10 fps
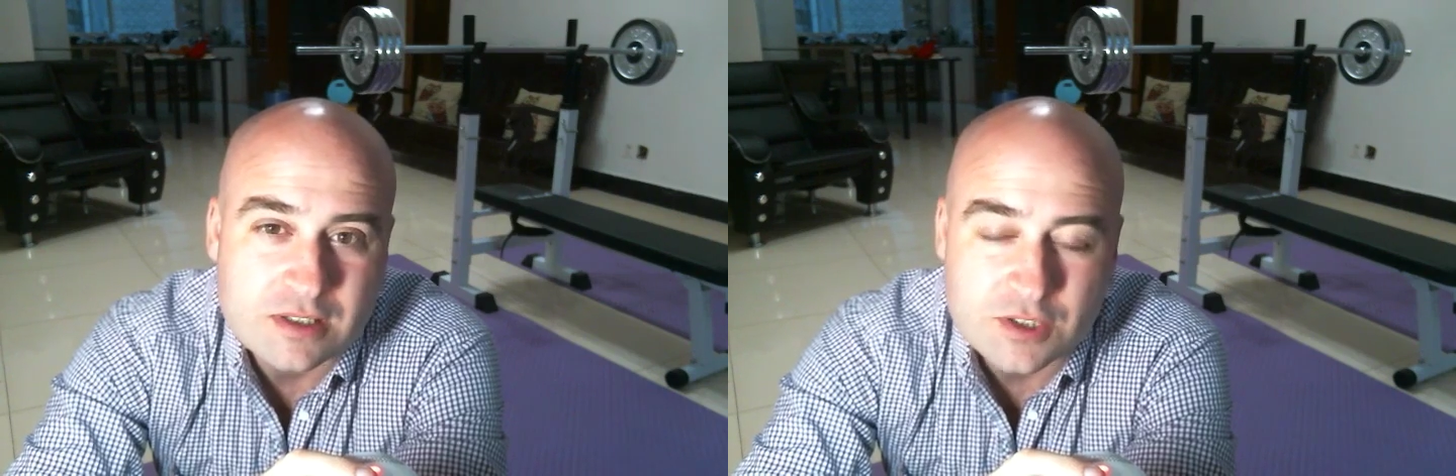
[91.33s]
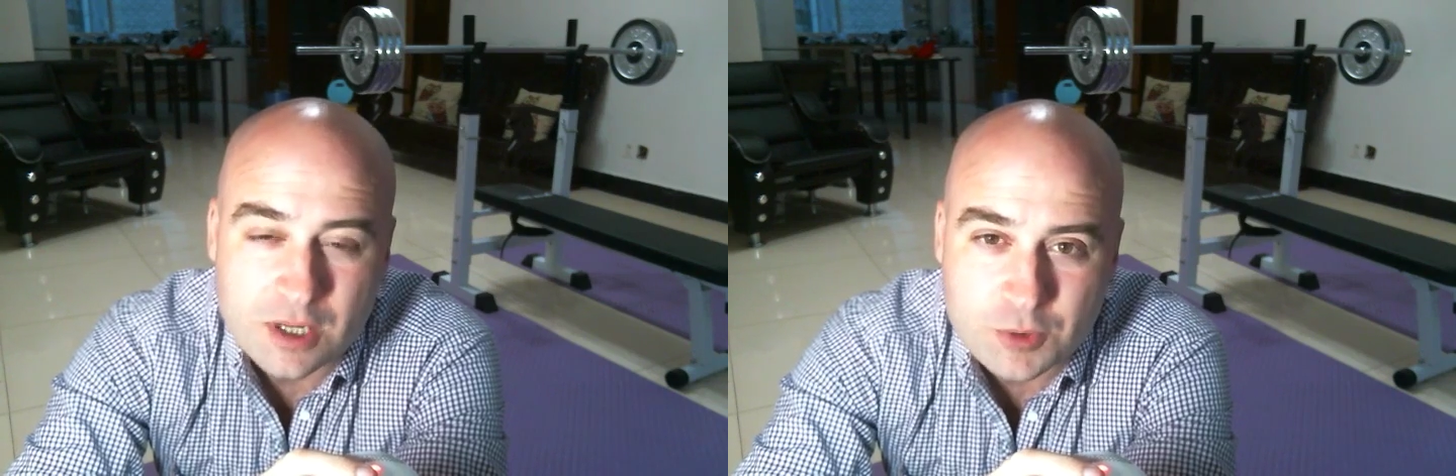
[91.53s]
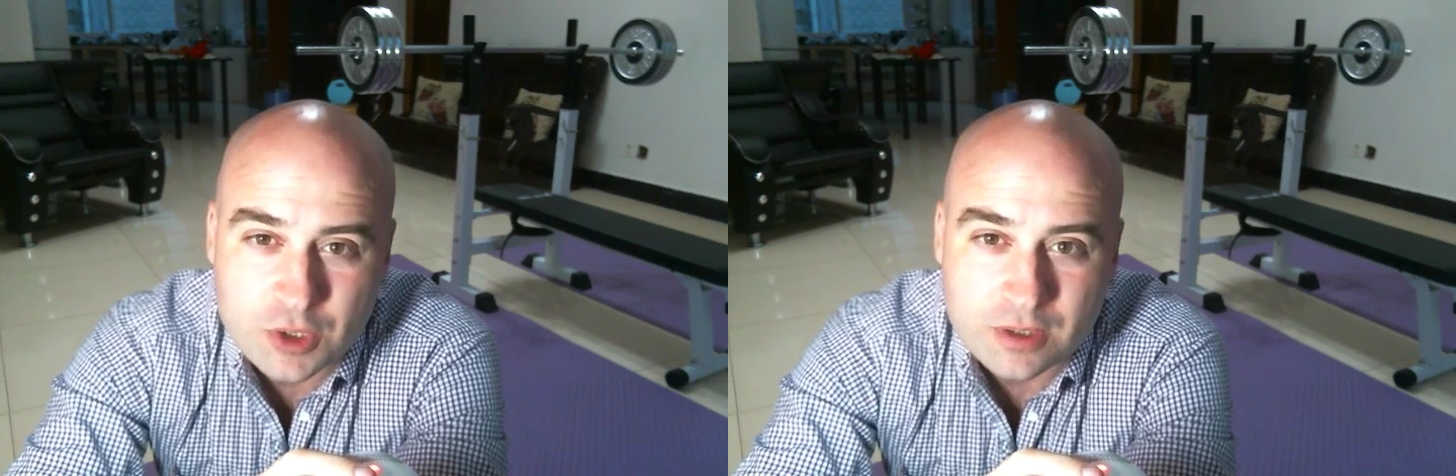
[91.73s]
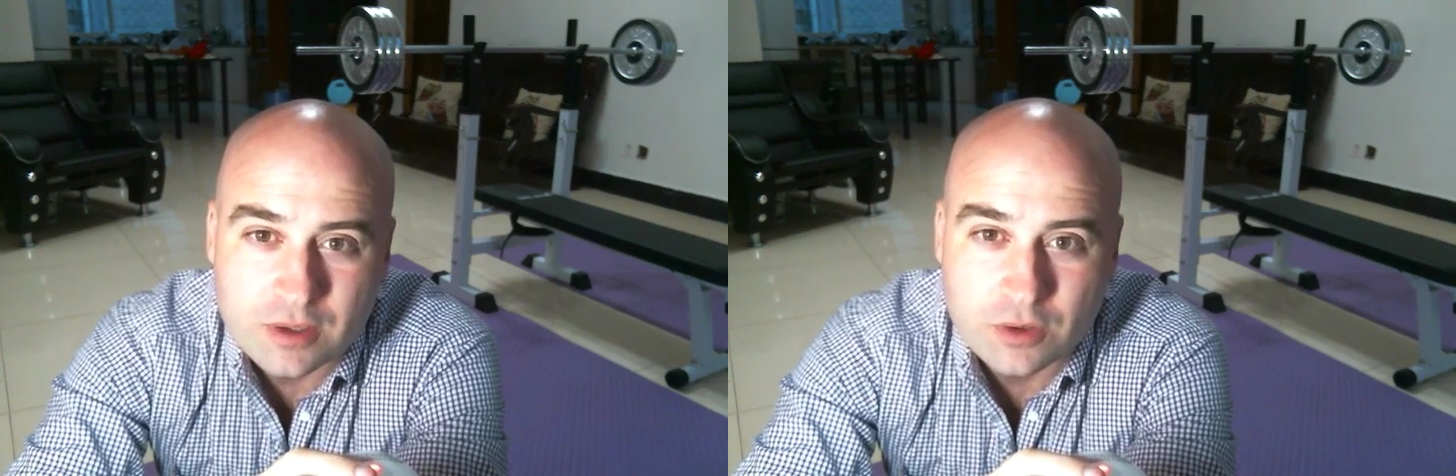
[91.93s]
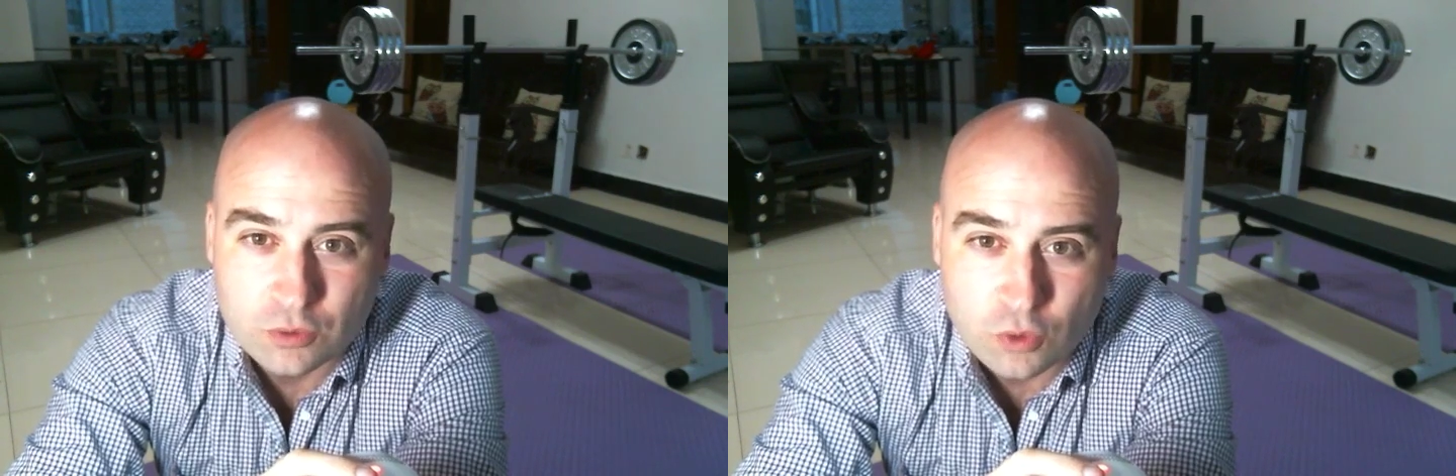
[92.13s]
assumption
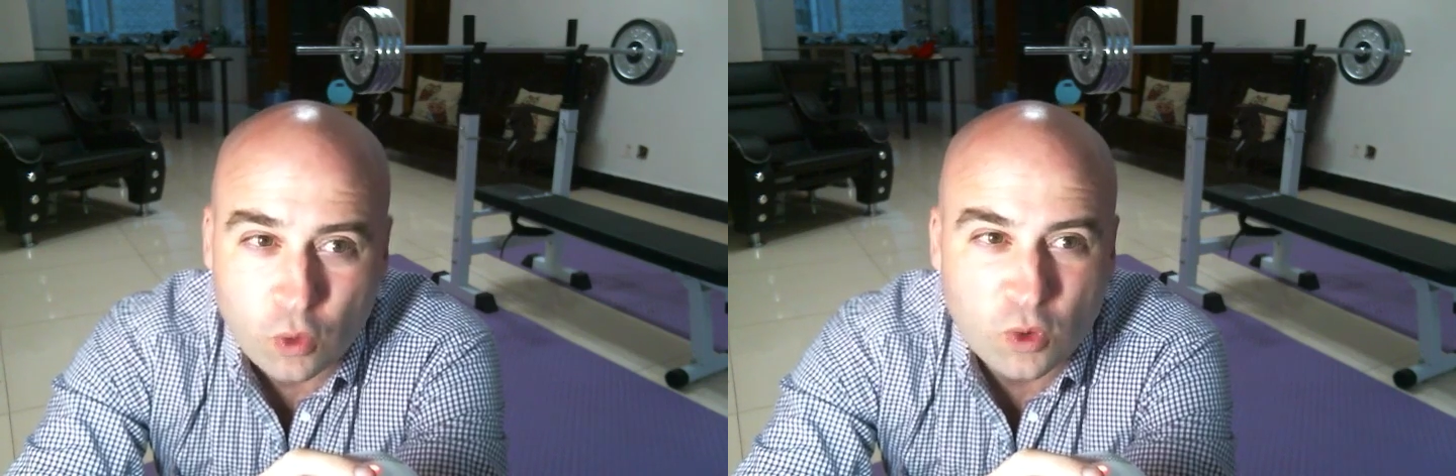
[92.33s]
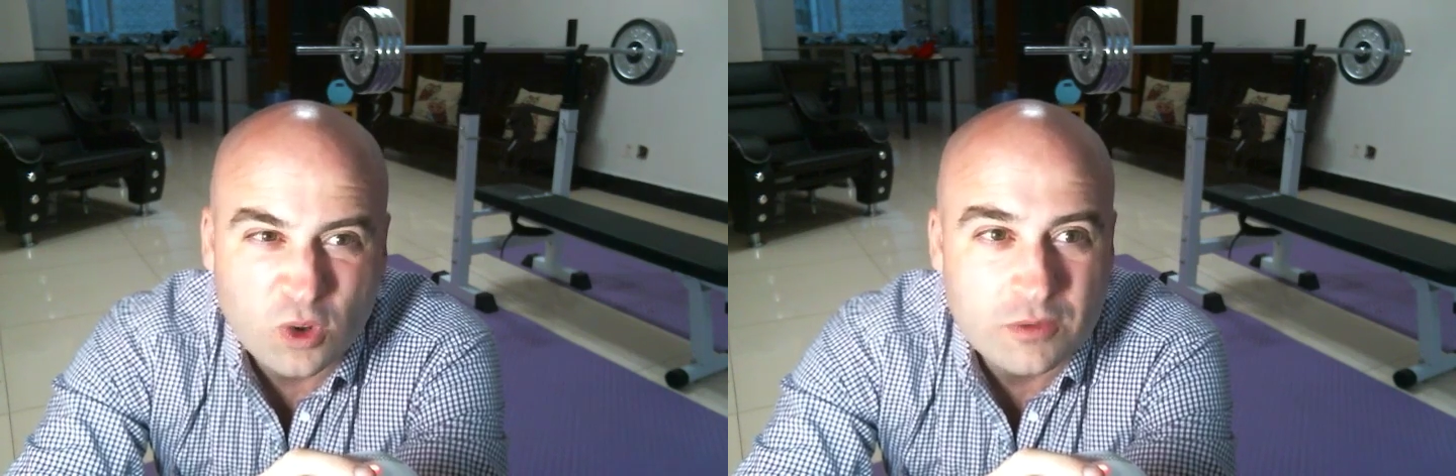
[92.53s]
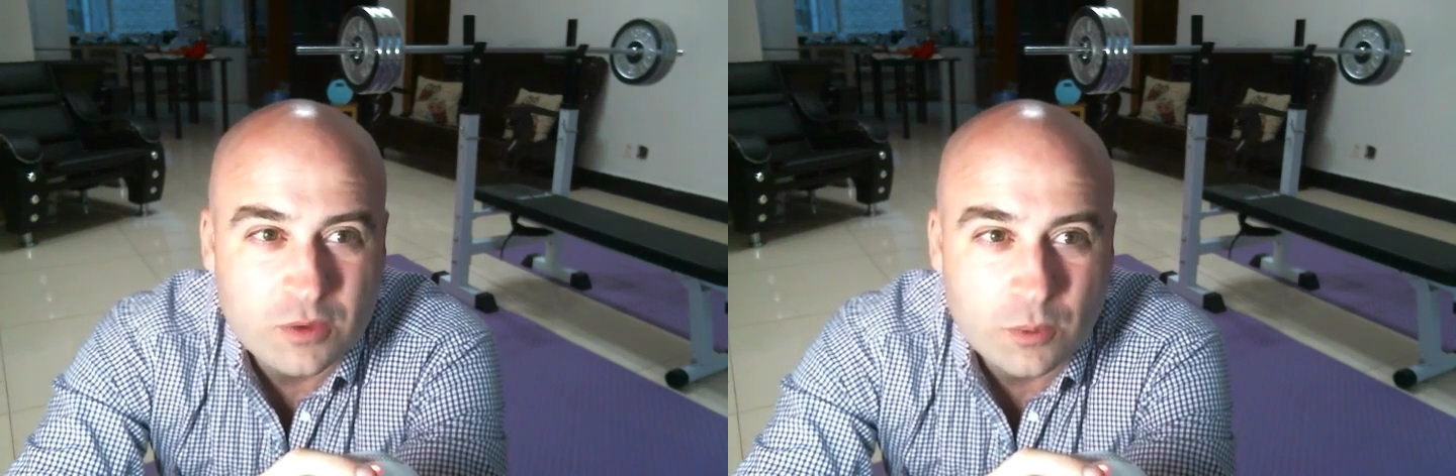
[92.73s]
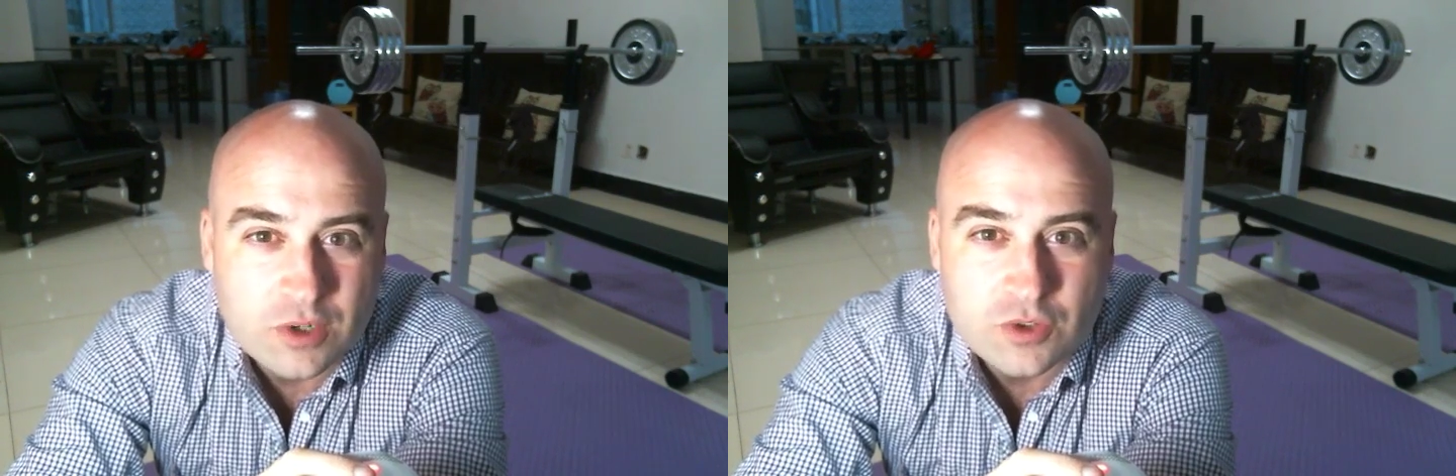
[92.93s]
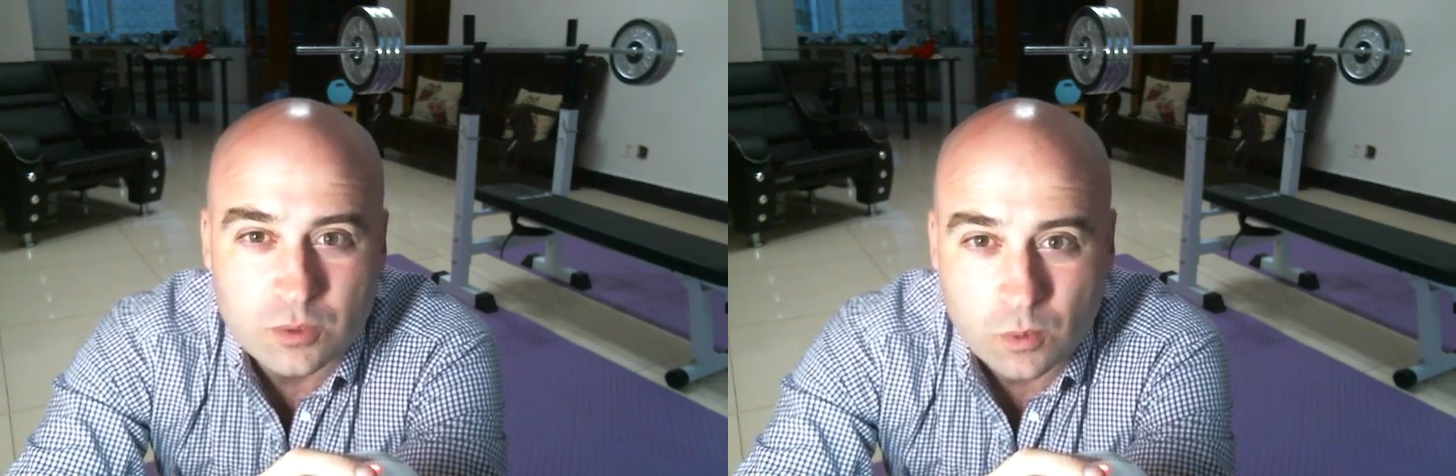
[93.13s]
that the role of the
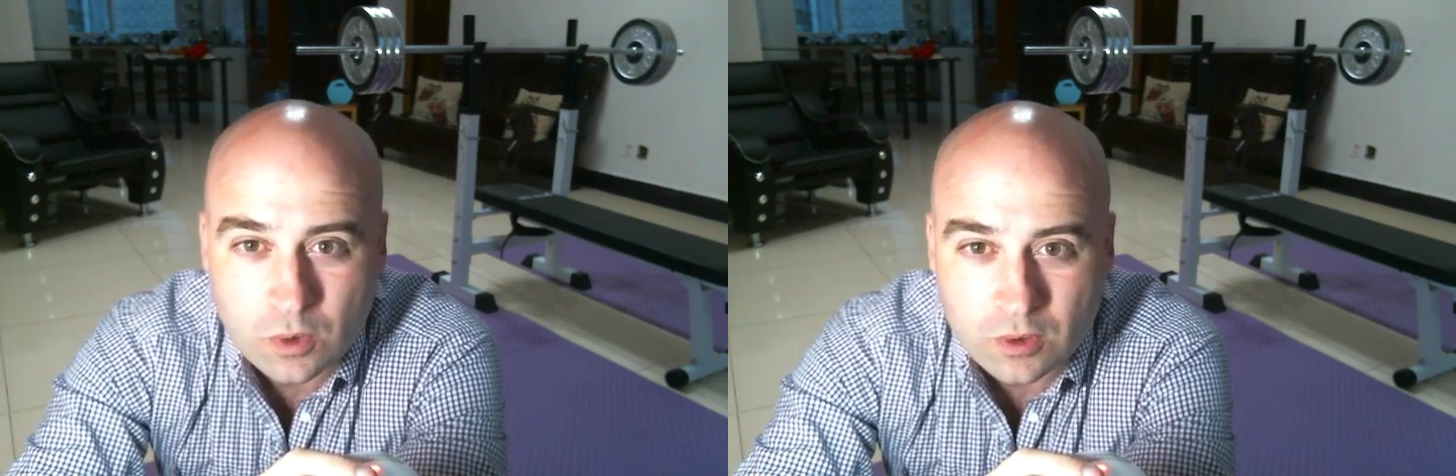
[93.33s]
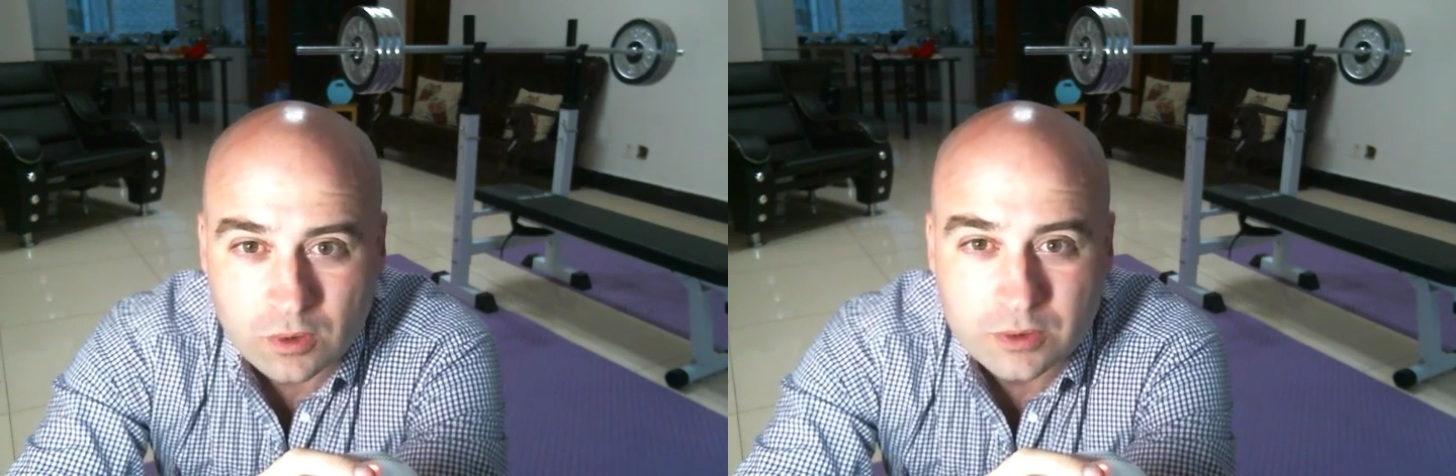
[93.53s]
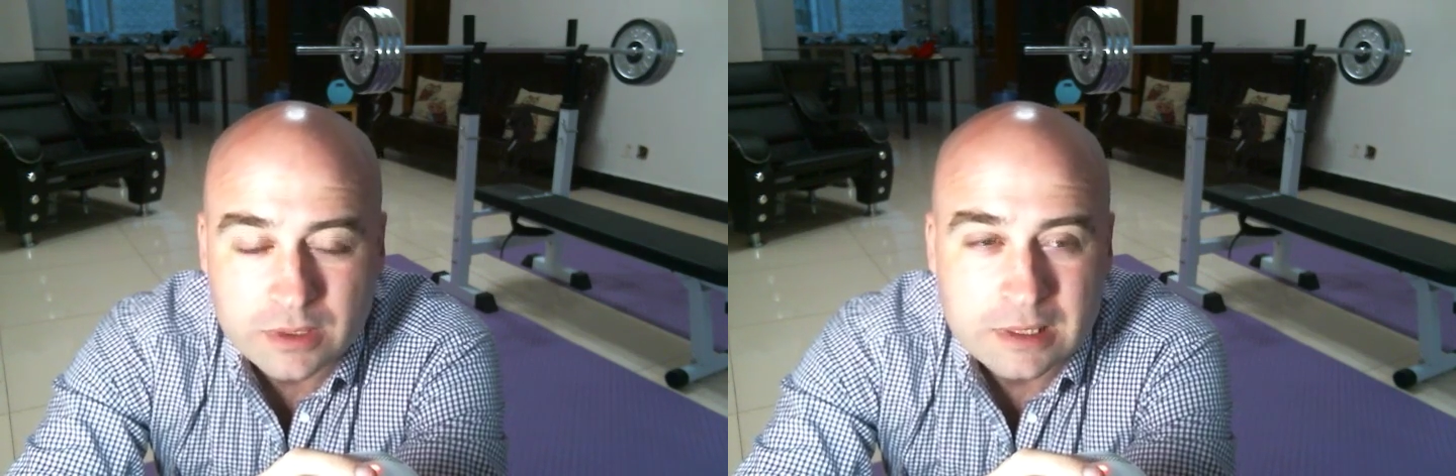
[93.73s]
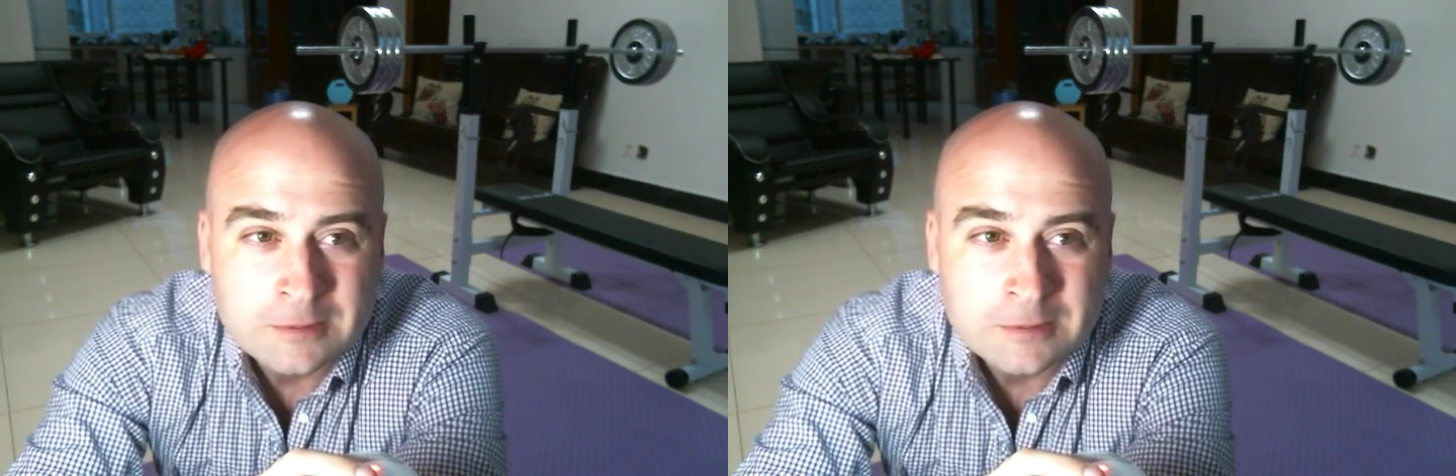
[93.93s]
Western world